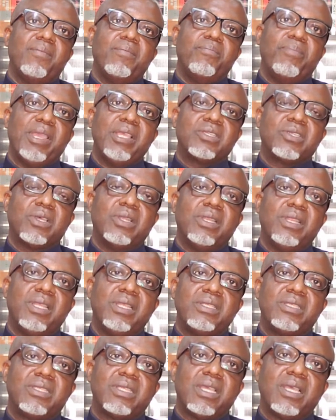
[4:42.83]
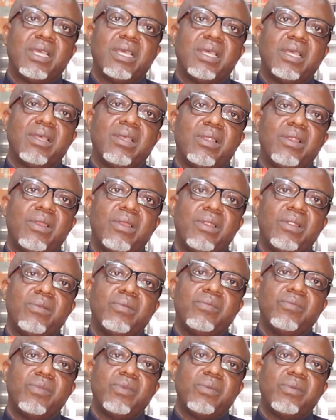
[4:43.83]
based on this
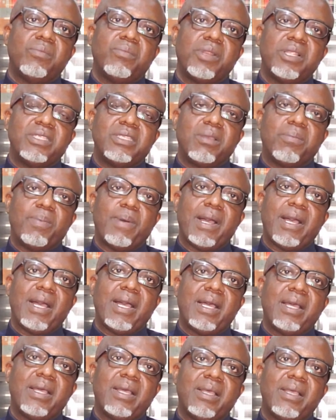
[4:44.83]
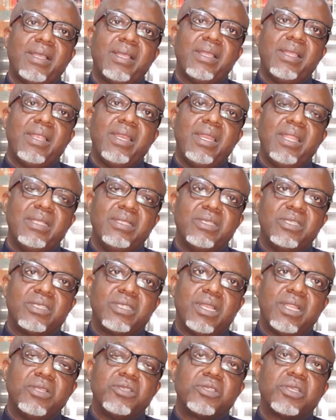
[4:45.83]
principal
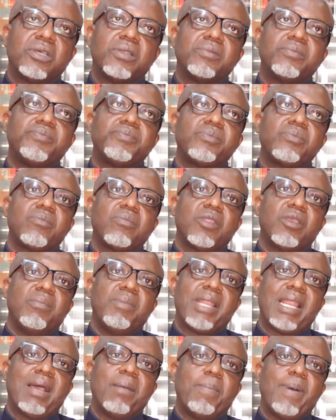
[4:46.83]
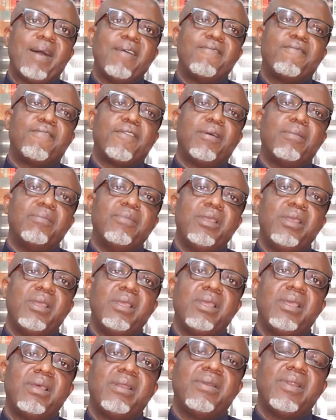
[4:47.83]
legislation. But apart from
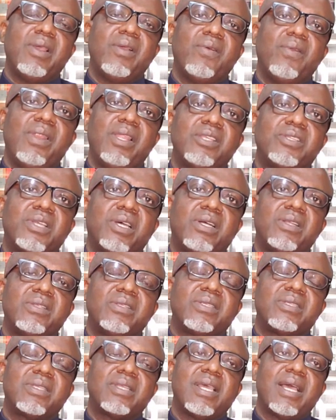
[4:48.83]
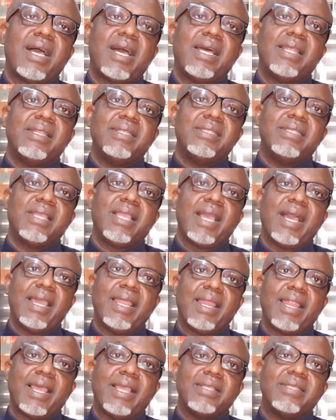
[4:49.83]
the regulations and the
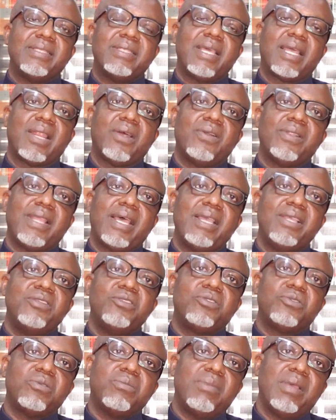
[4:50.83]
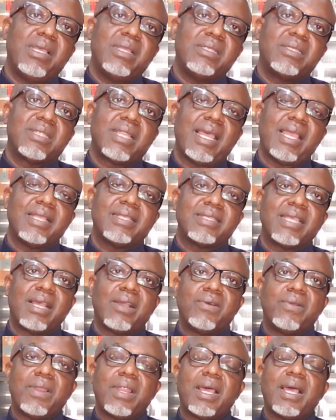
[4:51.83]
guidelines, there are other instruments like
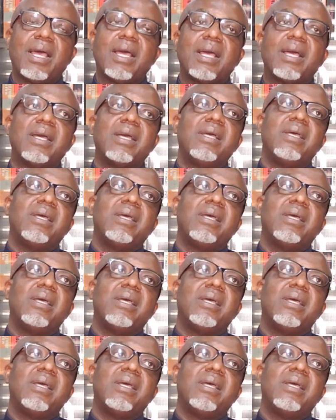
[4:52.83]
circular